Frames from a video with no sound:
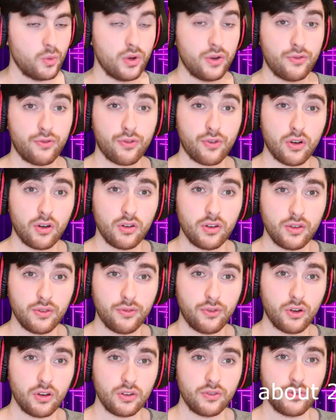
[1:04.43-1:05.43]
when falling
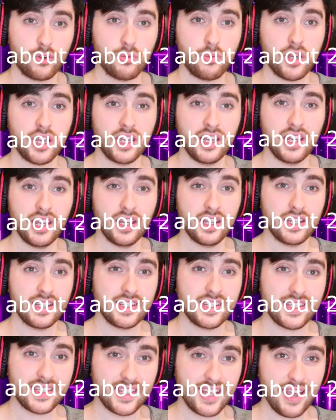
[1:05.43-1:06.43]
from a
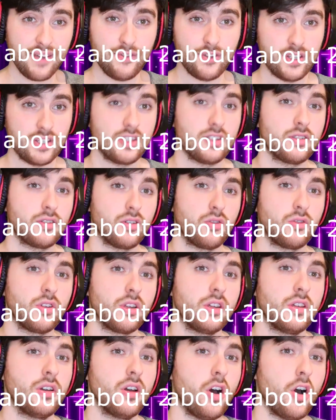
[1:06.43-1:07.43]

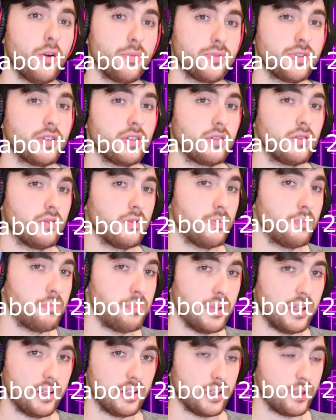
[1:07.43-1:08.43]
7-story obstacle
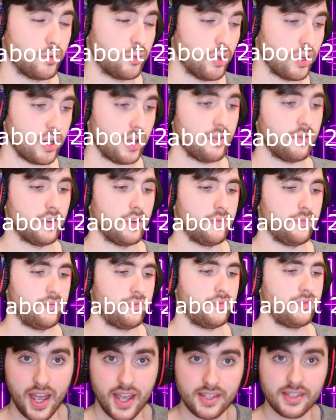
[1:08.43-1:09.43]
building, whatever.
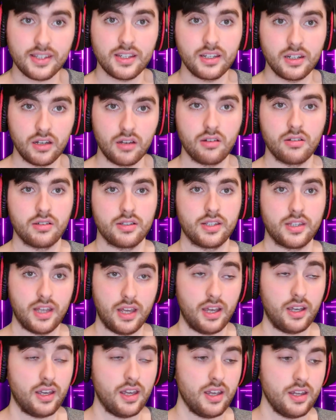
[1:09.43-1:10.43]
As in our
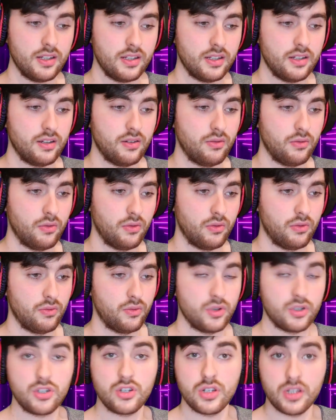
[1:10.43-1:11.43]
staircase,
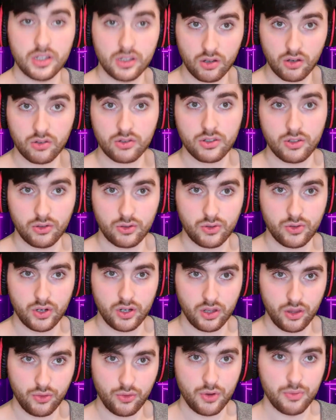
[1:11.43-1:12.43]
which is also
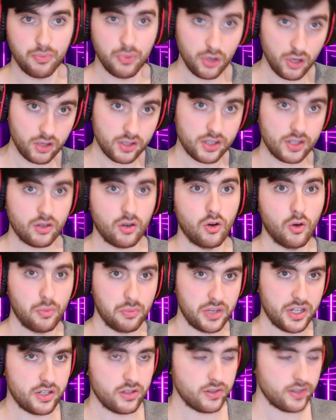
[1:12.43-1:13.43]
23 blocks or
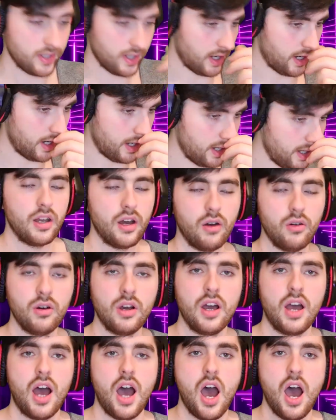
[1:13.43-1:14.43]
meters high. Now,
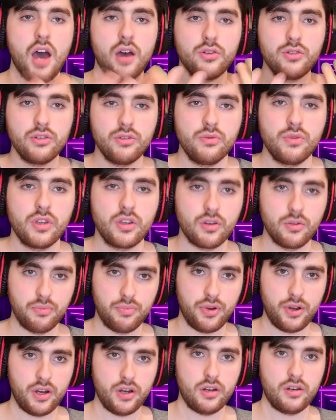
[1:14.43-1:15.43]
how do we
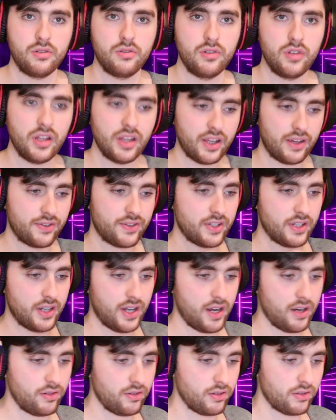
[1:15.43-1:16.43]
compare real life
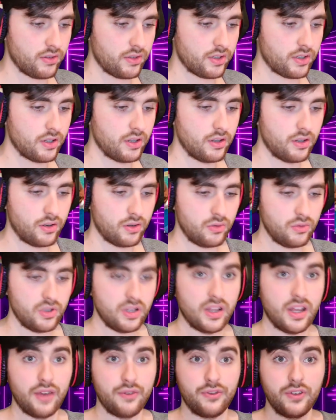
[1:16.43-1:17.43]
scenarios,
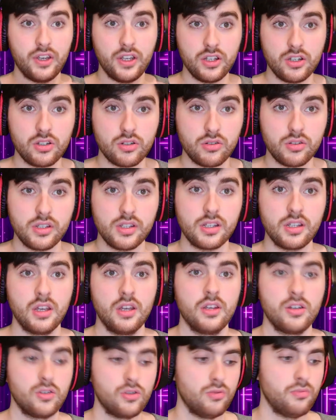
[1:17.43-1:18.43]
real life injuries
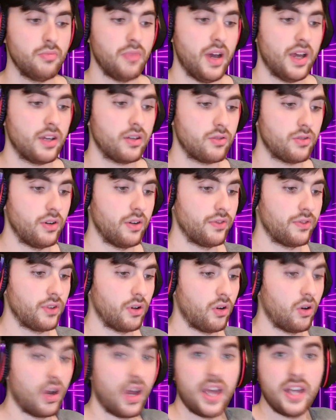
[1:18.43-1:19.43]
to
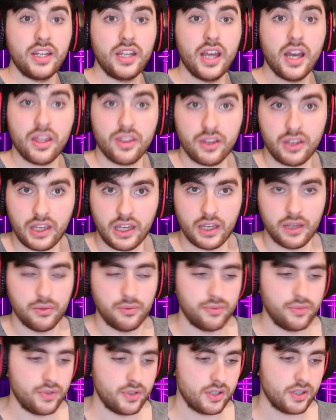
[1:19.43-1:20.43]
Minecraft or any other game?
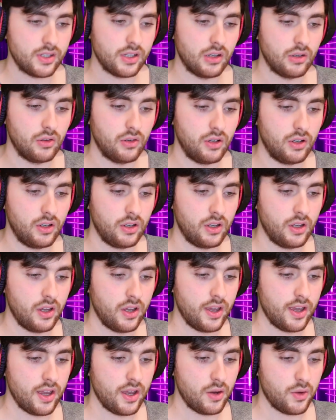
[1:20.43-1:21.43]
So,
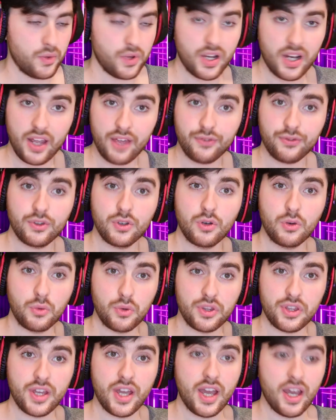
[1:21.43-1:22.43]
we're left
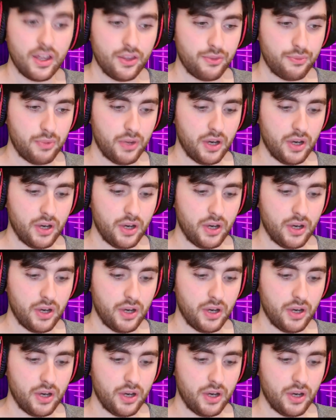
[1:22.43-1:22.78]
with a health